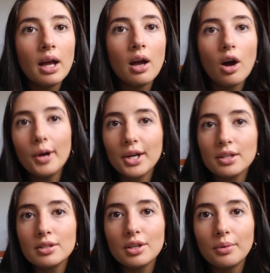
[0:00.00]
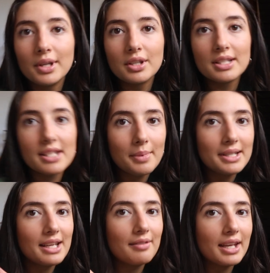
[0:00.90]
Oh my god, that's so weird. You can see my
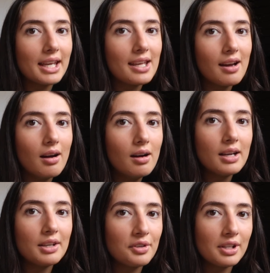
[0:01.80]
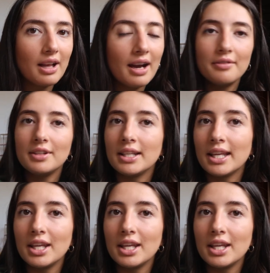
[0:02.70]
TV here in real life and then